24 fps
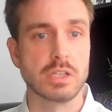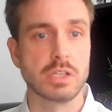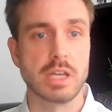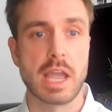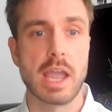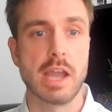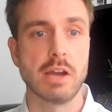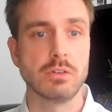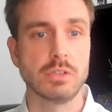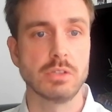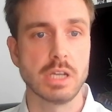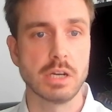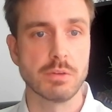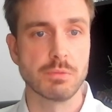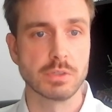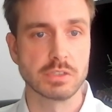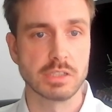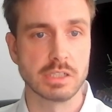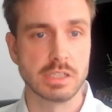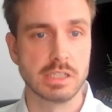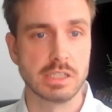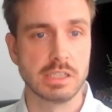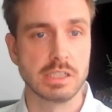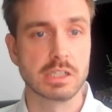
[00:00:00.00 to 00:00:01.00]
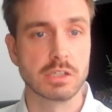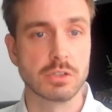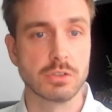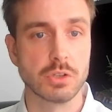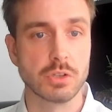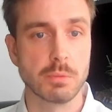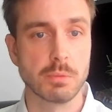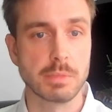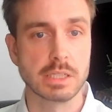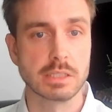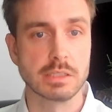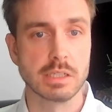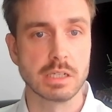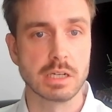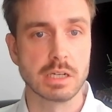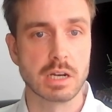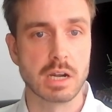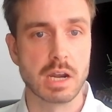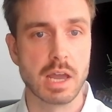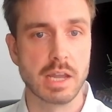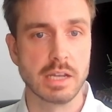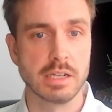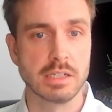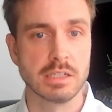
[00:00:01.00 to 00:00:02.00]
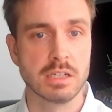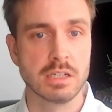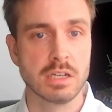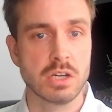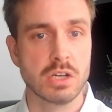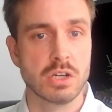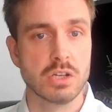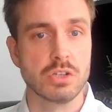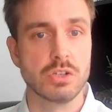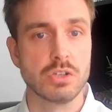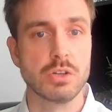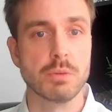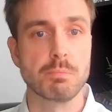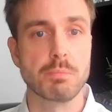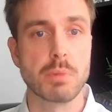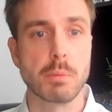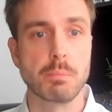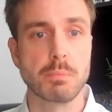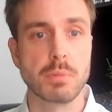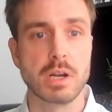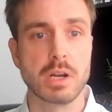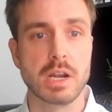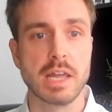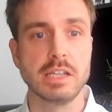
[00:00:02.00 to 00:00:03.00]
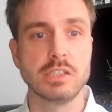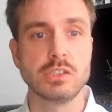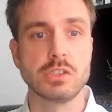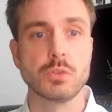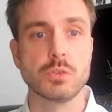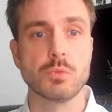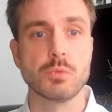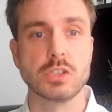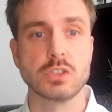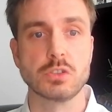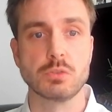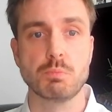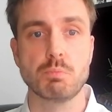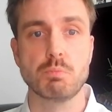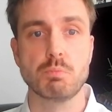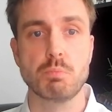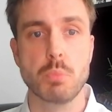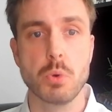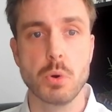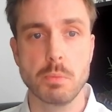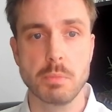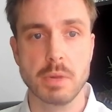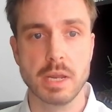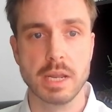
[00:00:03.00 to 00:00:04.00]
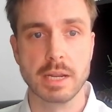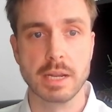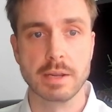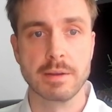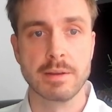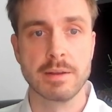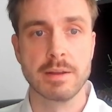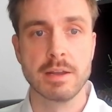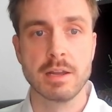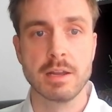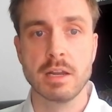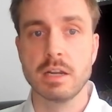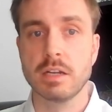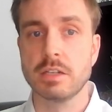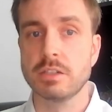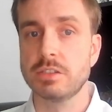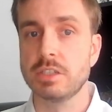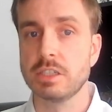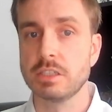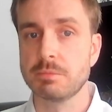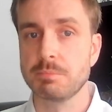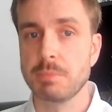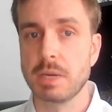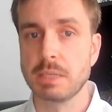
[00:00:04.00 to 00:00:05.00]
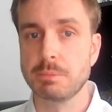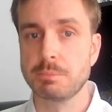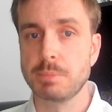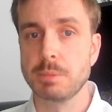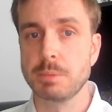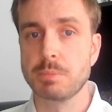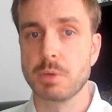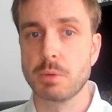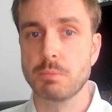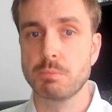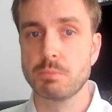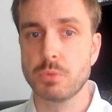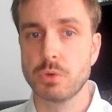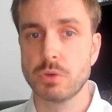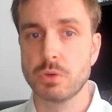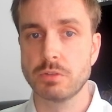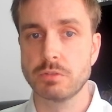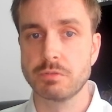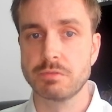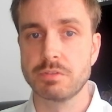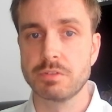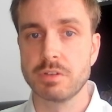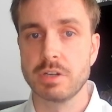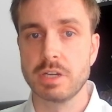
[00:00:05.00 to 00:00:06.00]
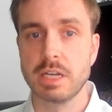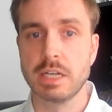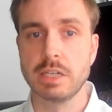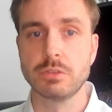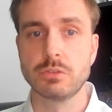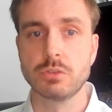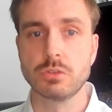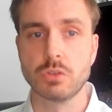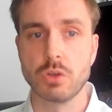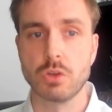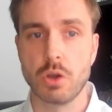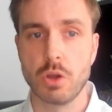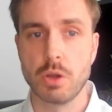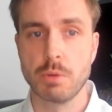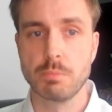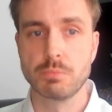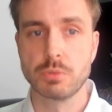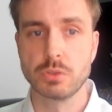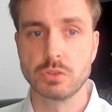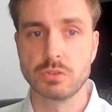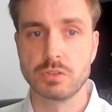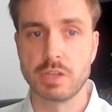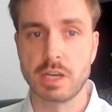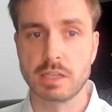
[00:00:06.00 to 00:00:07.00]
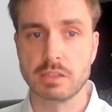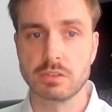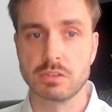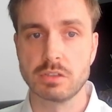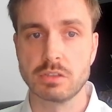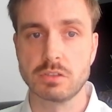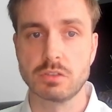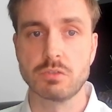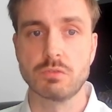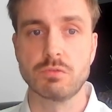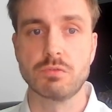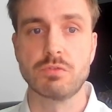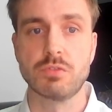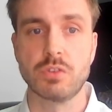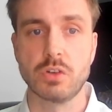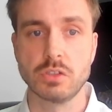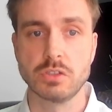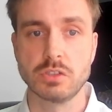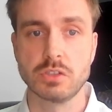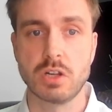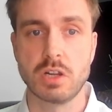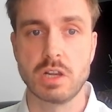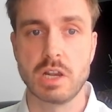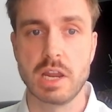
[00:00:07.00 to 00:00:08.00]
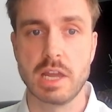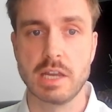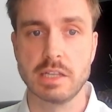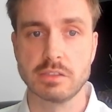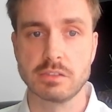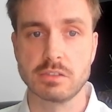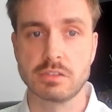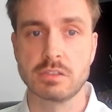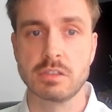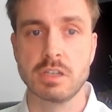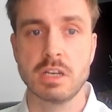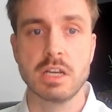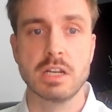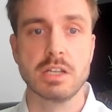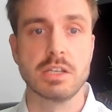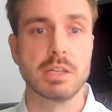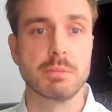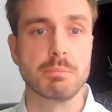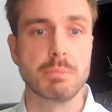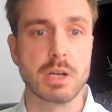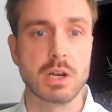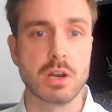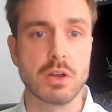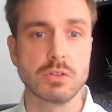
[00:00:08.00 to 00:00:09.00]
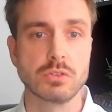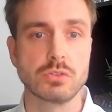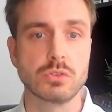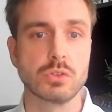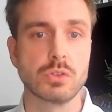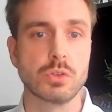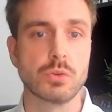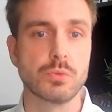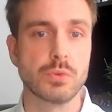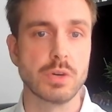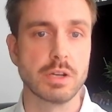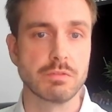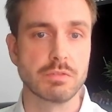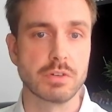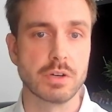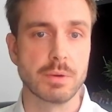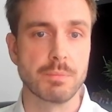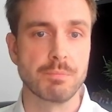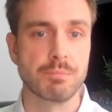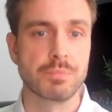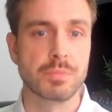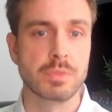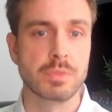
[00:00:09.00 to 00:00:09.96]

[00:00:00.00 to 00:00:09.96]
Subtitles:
the area was in economic decline, the population was booming. This made people move into the unprotected, fertile lands that belonged to the river